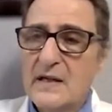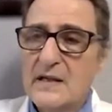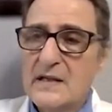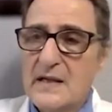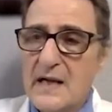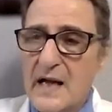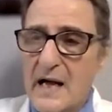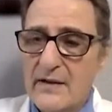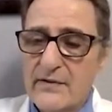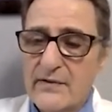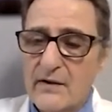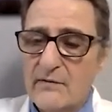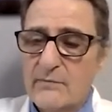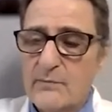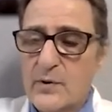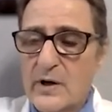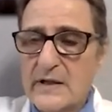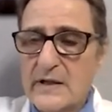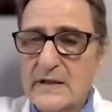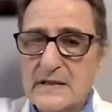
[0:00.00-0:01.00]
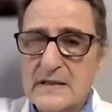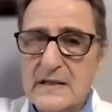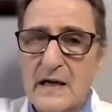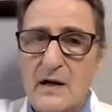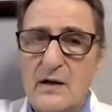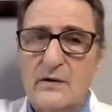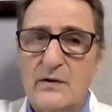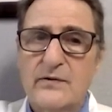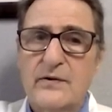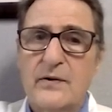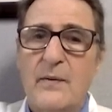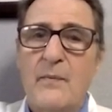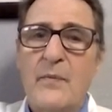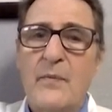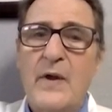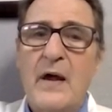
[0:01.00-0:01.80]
and death of brain cells.